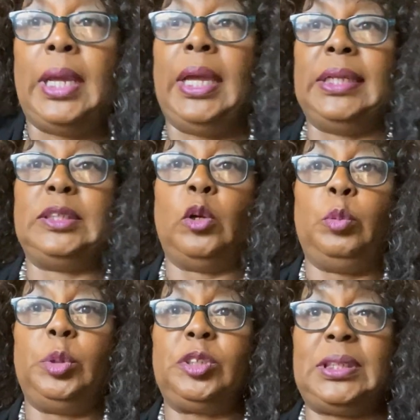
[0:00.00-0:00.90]
And so
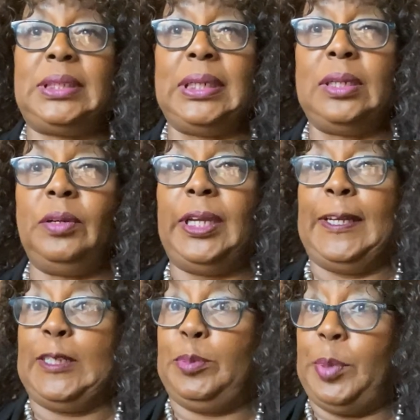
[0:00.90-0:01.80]
we're still
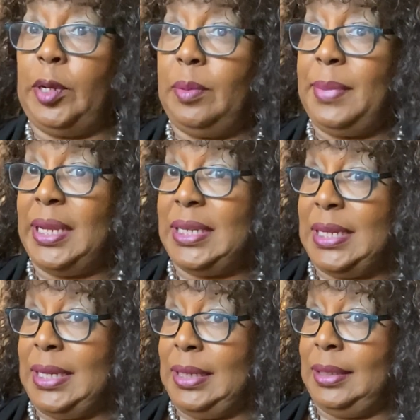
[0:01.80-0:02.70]

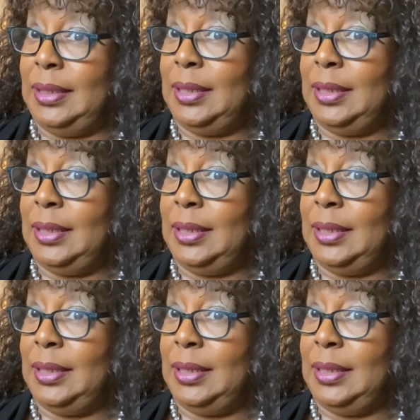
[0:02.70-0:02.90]
experimenting,